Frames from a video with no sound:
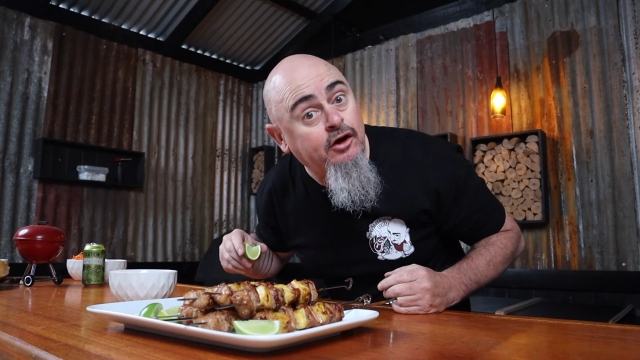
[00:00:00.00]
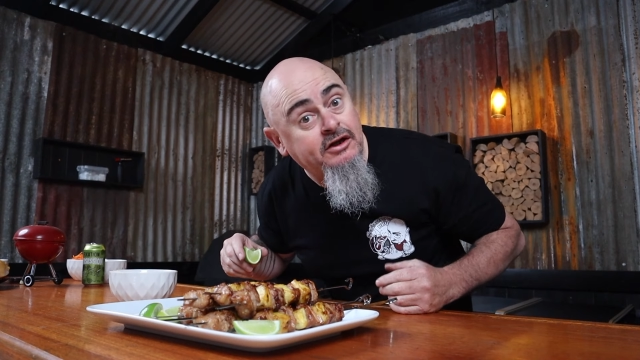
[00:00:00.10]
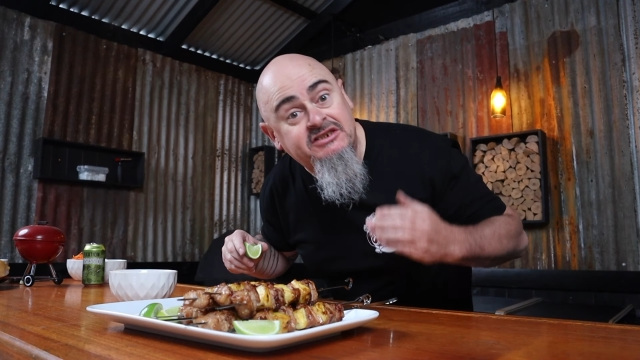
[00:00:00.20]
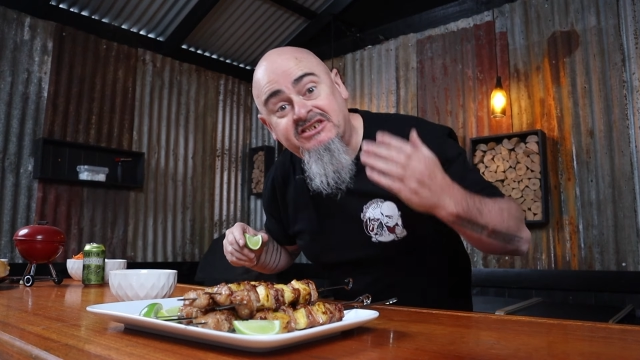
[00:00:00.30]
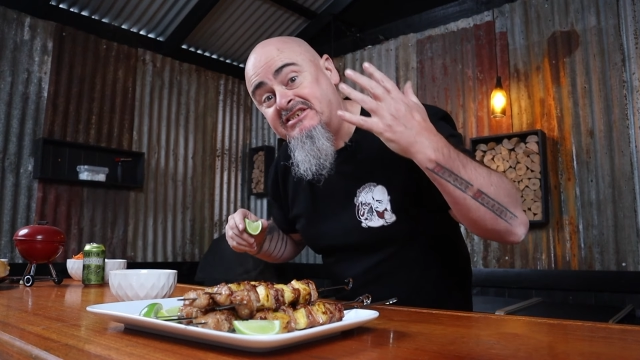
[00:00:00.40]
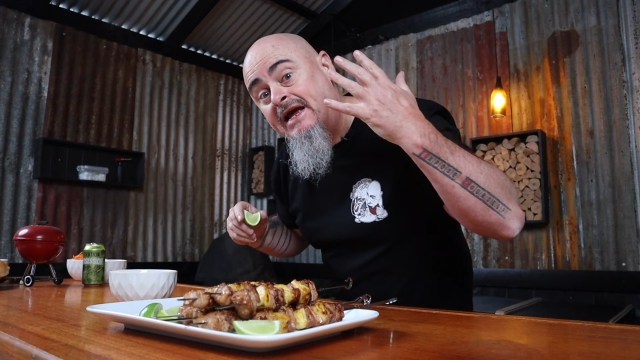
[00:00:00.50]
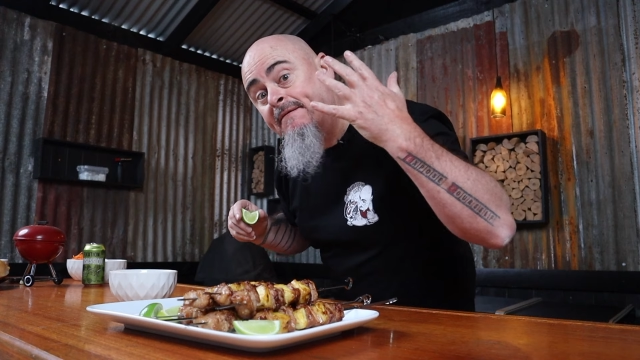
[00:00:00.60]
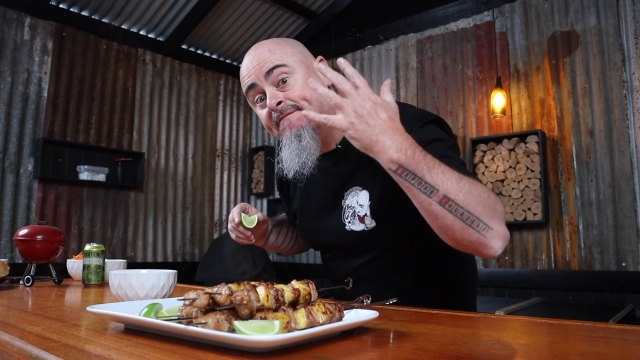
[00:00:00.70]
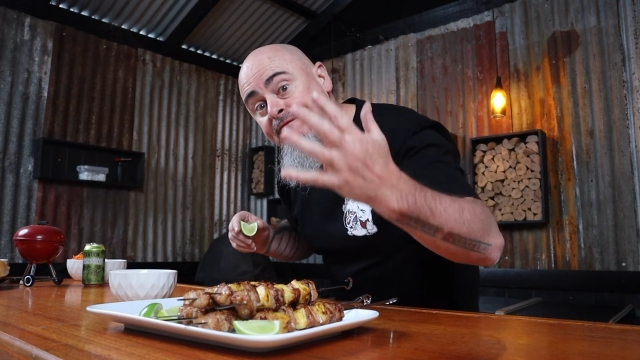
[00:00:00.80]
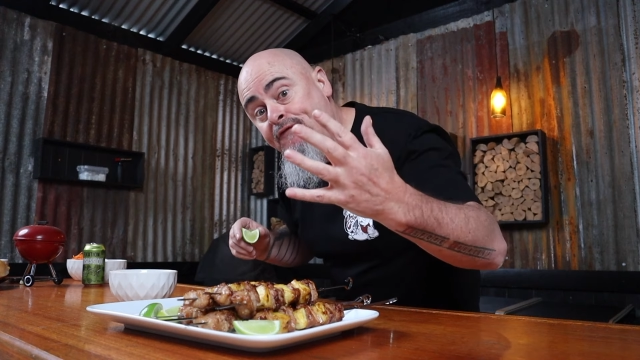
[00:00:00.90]
on to
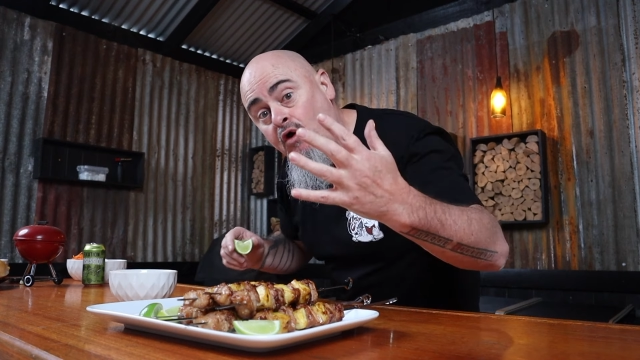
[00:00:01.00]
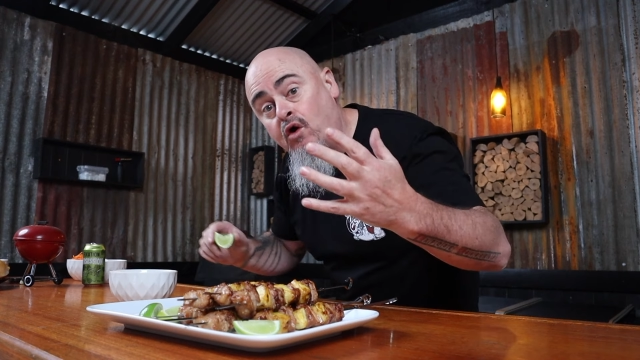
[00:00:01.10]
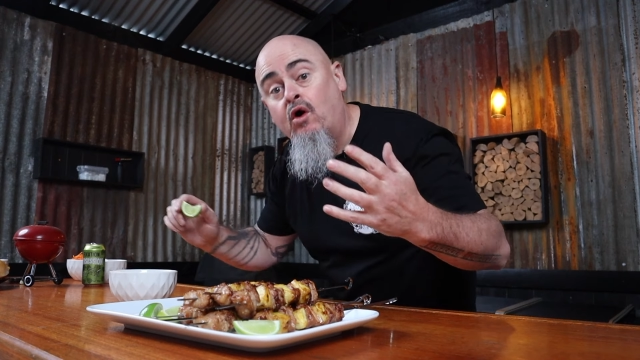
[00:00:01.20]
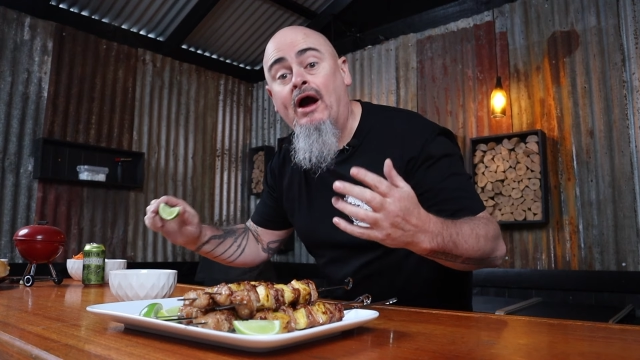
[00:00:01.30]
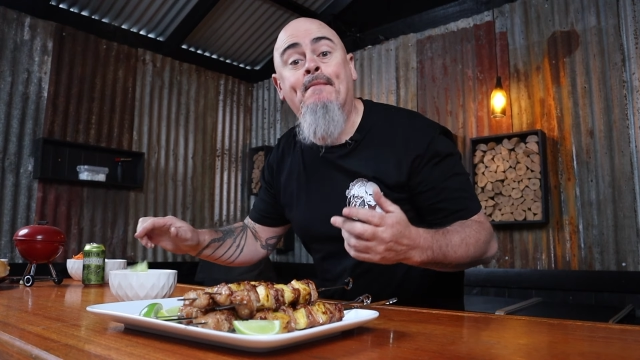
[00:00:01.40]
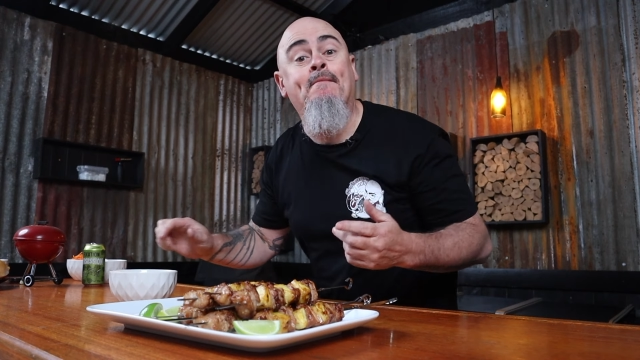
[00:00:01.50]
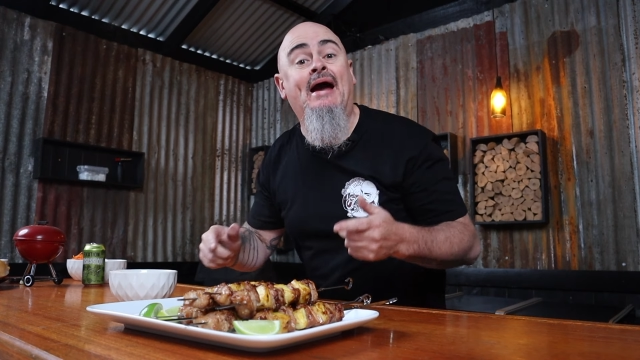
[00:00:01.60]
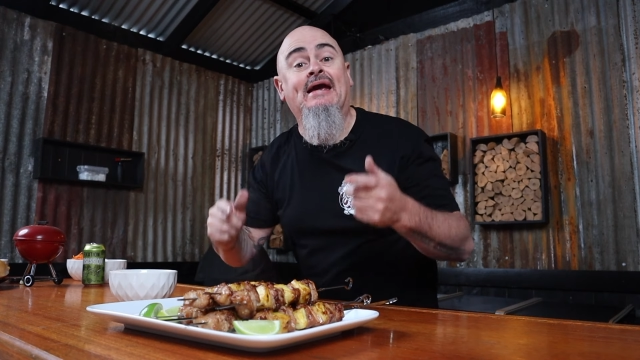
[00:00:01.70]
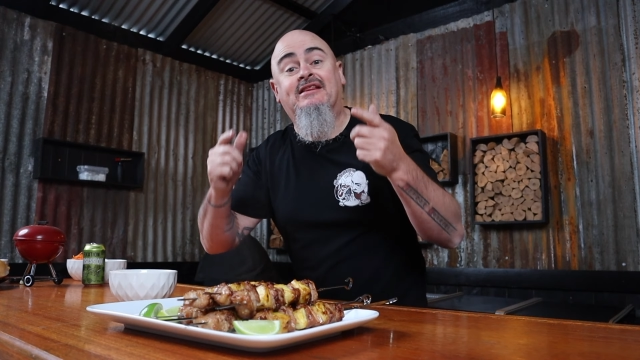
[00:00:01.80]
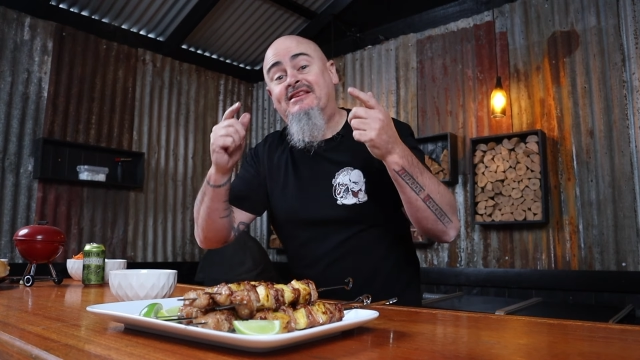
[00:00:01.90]
step four and
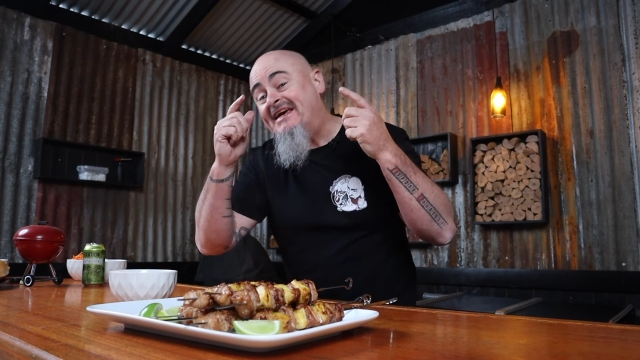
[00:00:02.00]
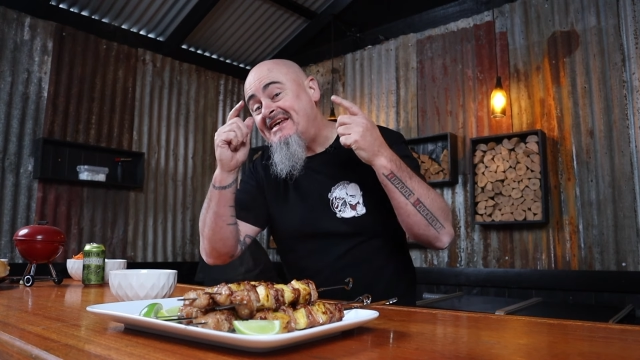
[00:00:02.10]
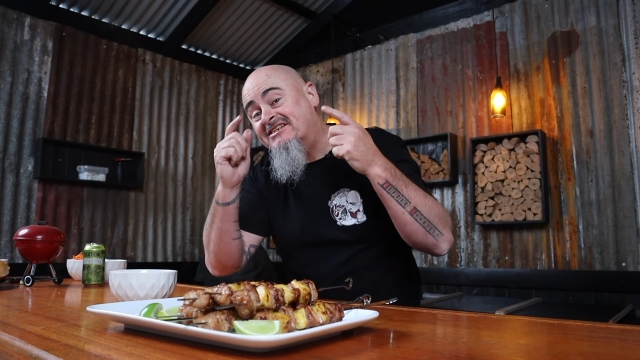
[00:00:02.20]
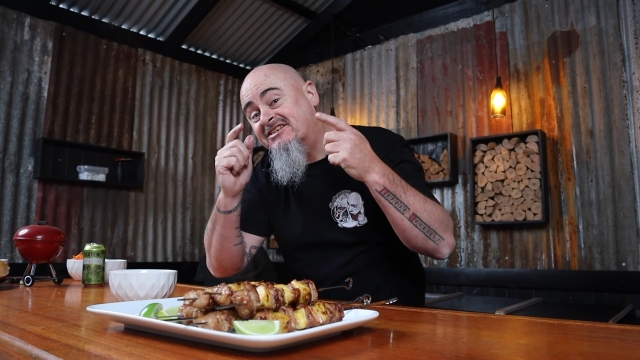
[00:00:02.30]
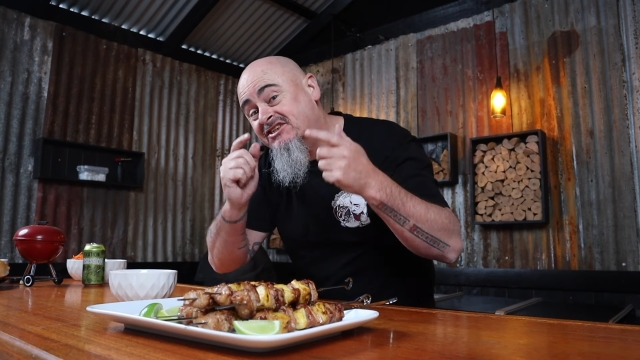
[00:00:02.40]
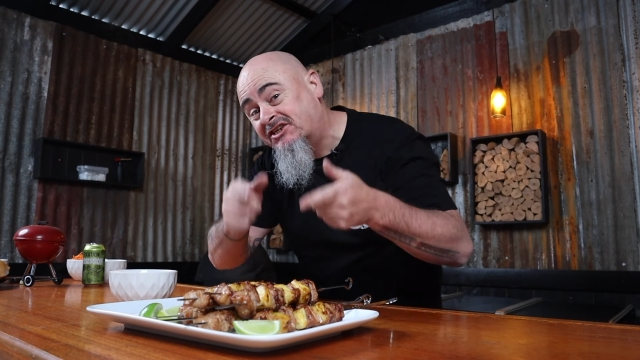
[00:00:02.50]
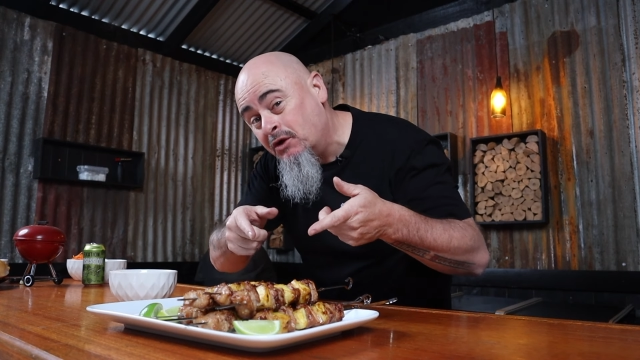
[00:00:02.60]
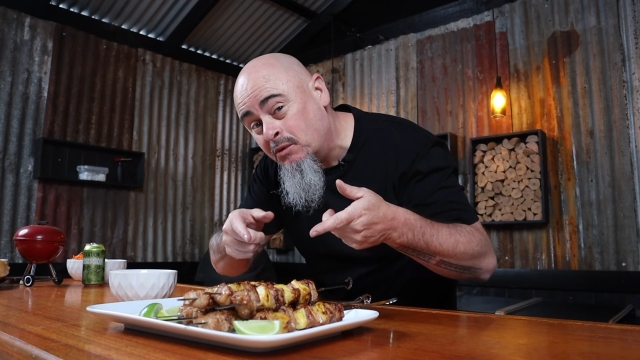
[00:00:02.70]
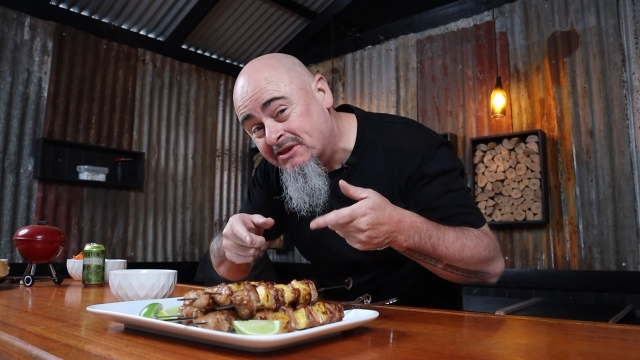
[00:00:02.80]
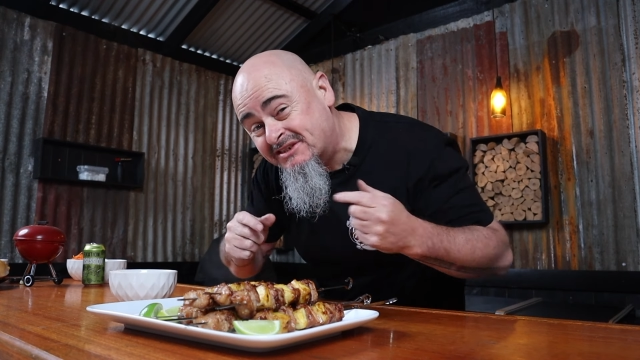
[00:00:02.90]
make these
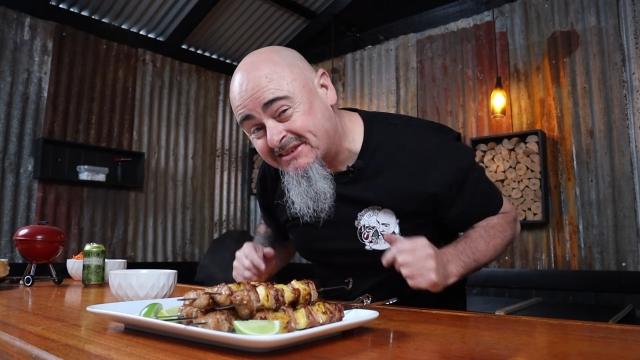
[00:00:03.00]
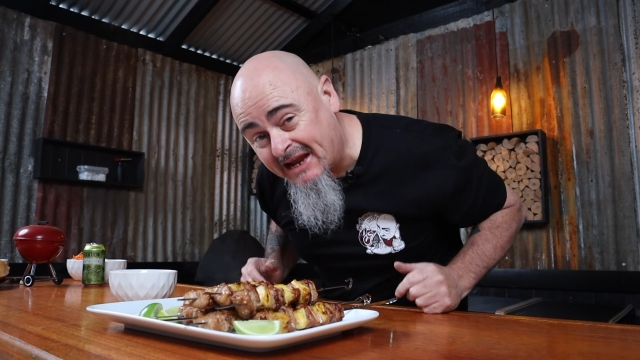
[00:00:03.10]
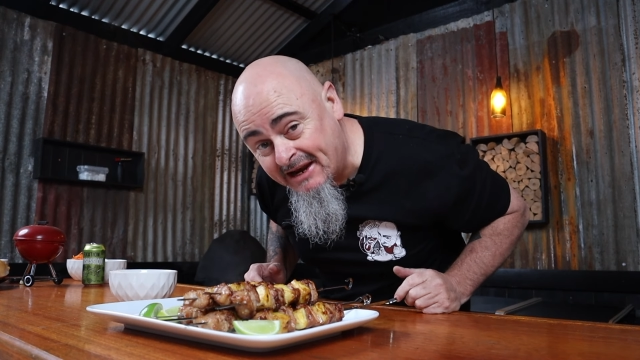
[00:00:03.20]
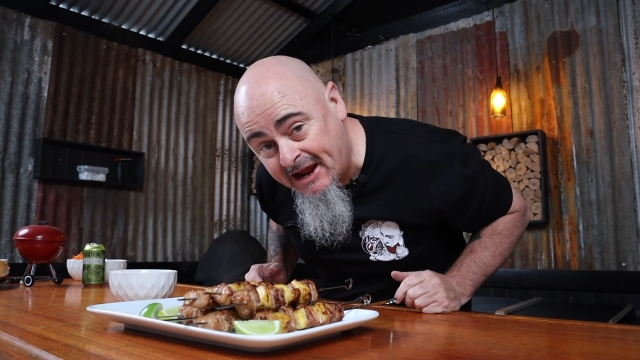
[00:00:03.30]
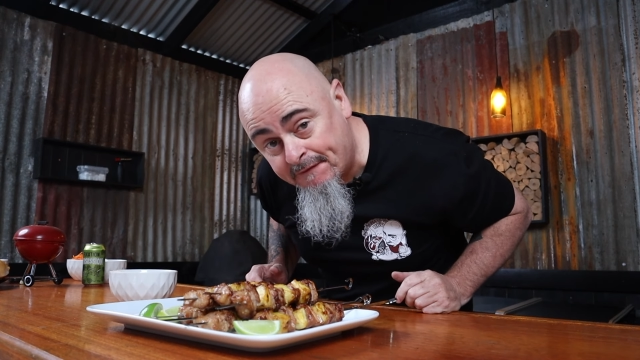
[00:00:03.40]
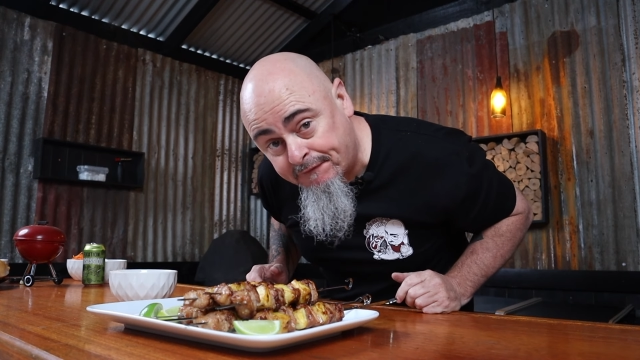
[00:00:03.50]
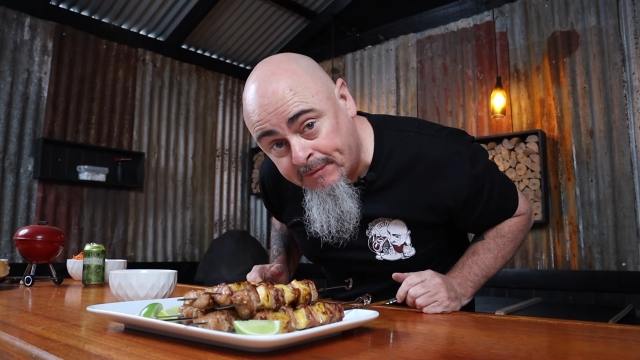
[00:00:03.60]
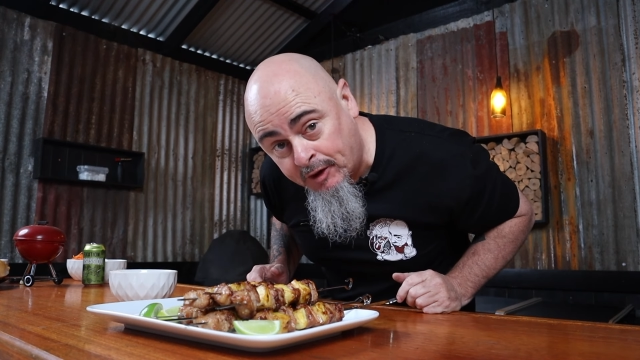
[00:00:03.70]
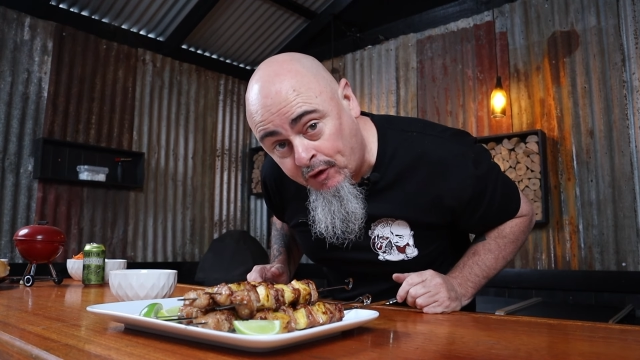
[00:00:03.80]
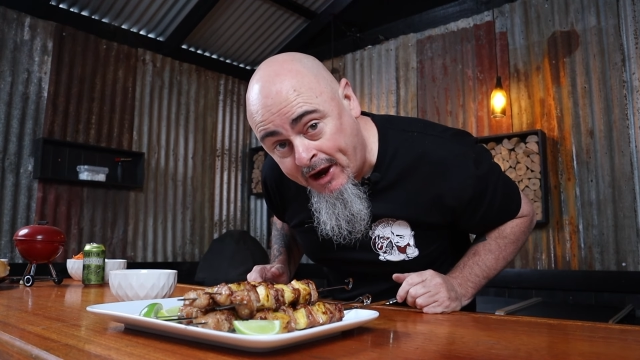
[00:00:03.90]
skewers stand out from
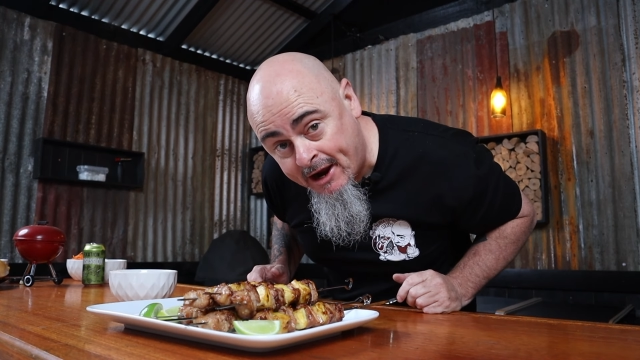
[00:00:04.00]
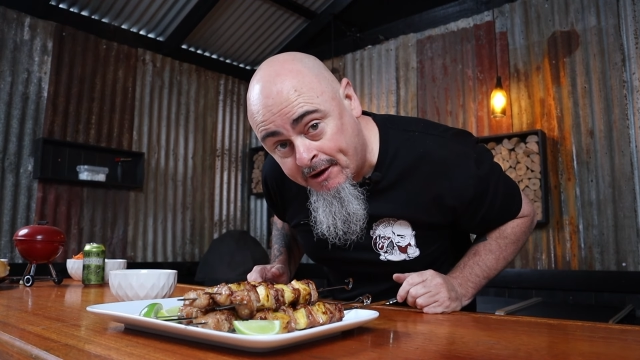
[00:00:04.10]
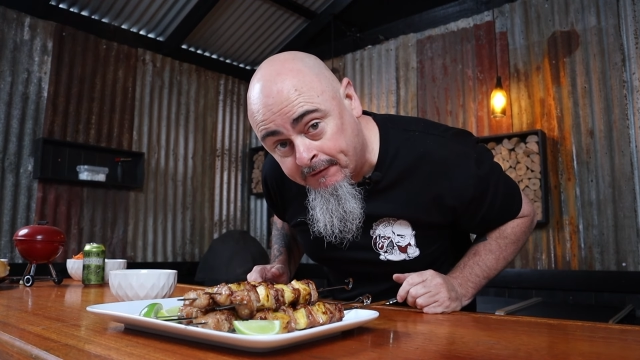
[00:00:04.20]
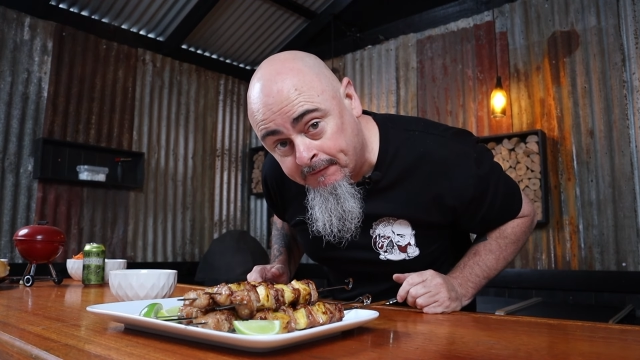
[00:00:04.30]
the crowd